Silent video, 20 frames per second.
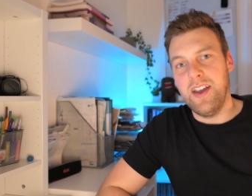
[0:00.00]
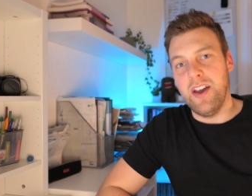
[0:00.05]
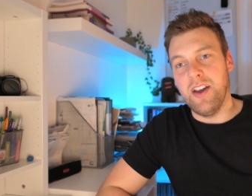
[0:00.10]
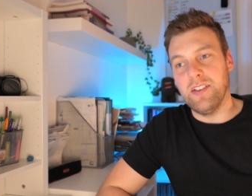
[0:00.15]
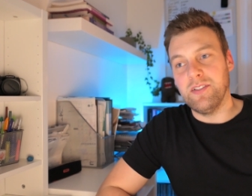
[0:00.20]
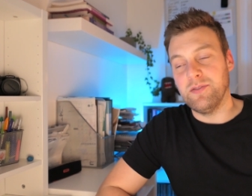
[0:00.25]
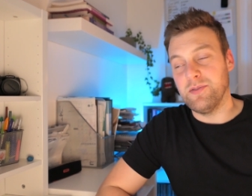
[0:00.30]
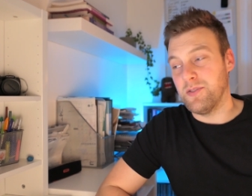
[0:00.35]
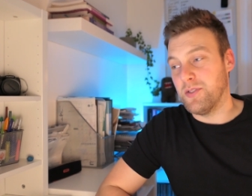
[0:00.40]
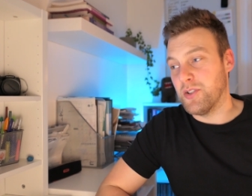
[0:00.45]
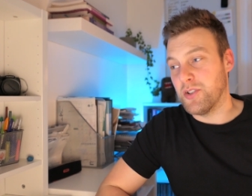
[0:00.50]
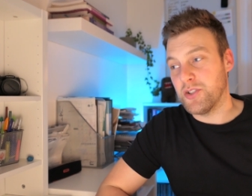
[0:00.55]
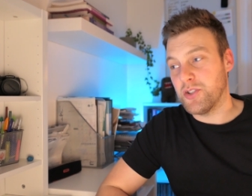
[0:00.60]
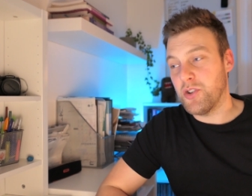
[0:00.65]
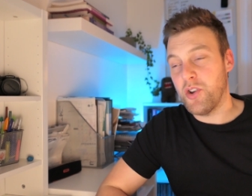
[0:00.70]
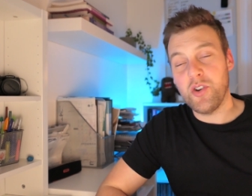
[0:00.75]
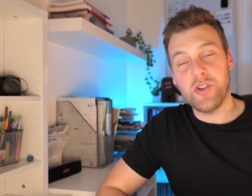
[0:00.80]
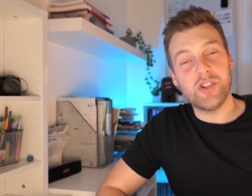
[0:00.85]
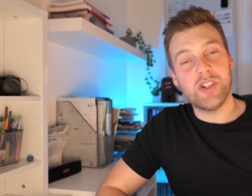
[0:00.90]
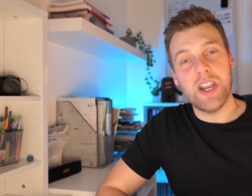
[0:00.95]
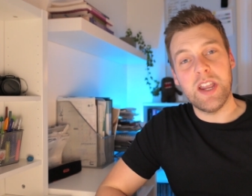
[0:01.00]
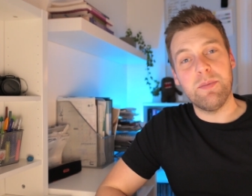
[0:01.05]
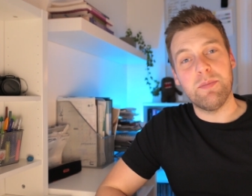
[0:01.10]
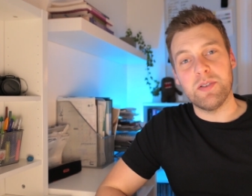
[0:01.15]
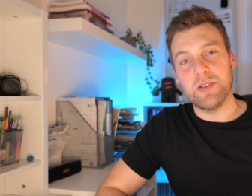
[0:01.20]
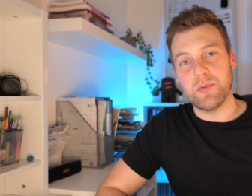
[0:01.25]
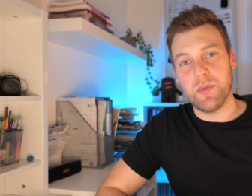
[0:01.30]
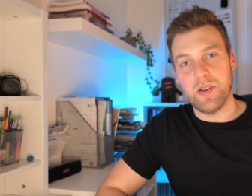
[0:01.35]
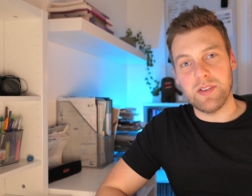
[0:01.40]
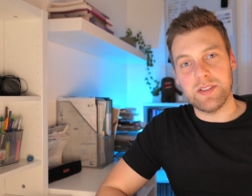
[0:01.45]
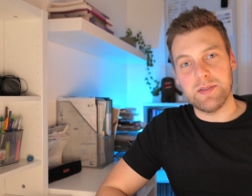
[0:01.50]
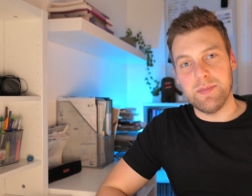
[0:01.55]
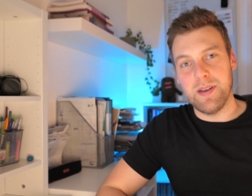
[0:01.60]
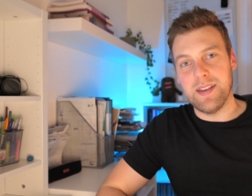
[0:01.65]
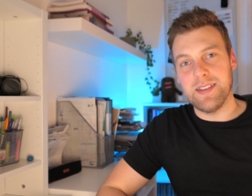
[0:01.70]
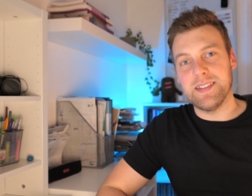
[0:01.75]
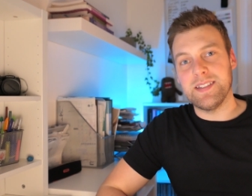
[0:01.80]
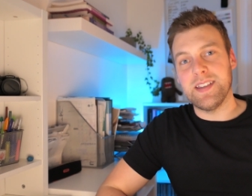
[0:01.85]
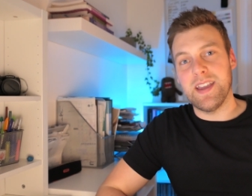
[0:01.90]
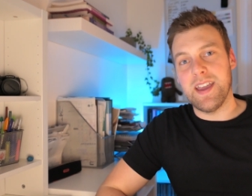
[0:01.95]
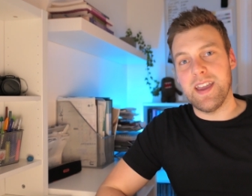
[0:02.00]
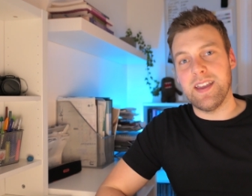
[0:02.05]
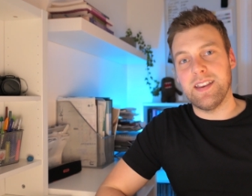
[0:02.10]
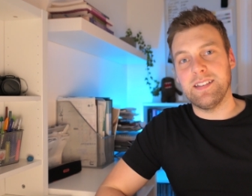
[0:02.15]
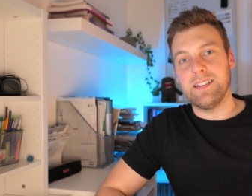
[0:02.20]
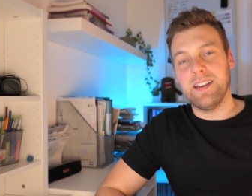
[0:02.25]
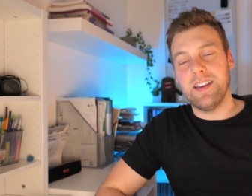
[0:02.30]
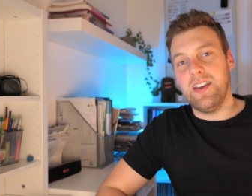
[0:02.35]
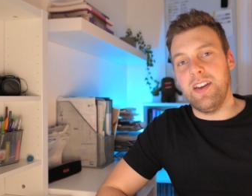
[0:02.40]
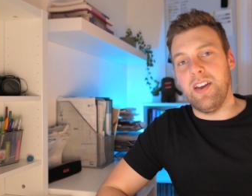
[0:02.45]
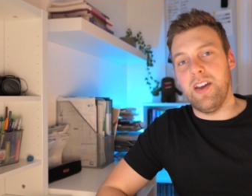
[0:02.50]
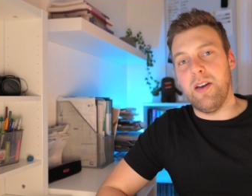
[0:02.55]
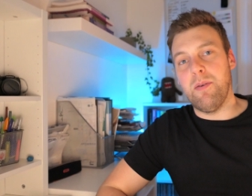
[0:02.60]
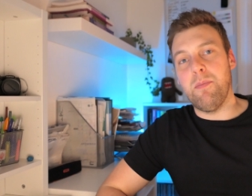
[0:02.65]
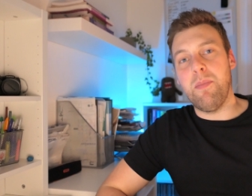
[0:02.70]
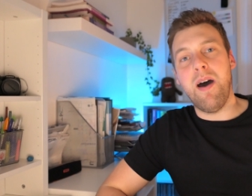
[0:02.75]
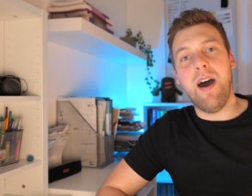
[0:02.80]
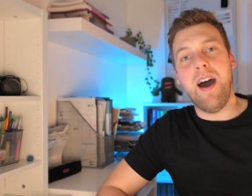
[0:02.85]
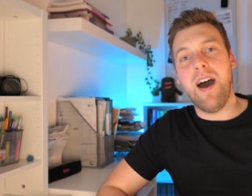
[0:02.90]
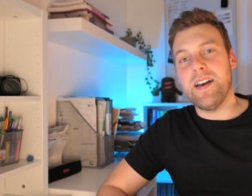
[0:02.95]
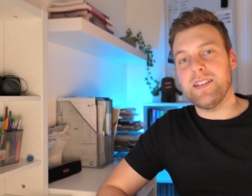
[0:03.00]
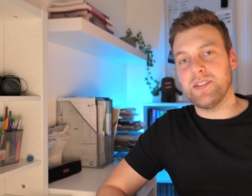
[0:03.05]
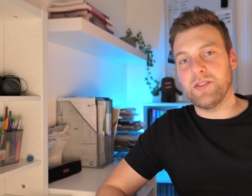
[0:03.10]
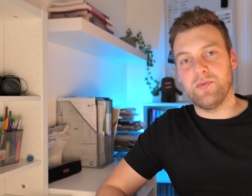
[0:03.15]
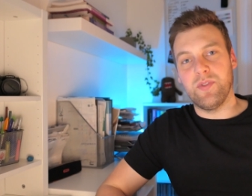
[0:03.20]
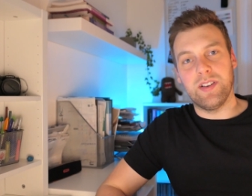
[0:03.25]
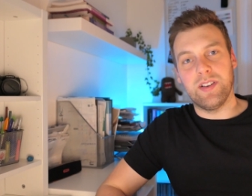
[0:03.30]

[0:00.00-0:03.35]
and they're so cheap as well to maintain. Parts are